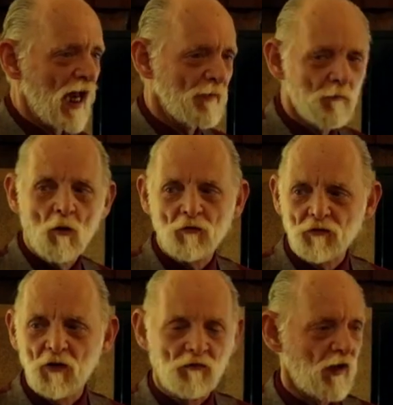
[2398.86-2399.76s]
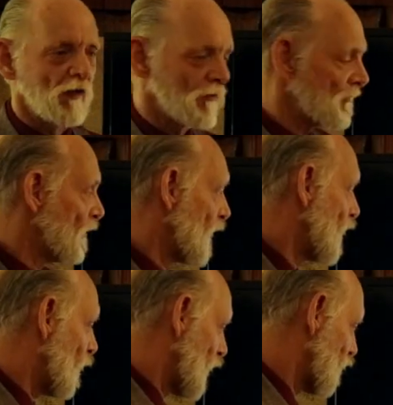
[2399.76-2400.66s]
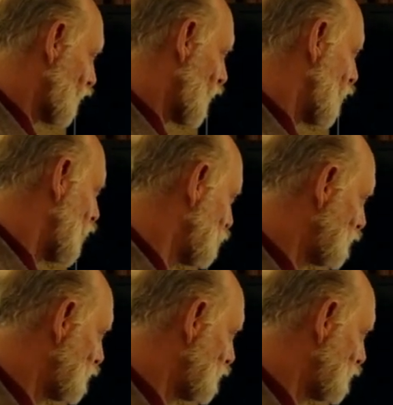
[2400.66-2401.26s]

and most good sailors do anyway. So, anyway.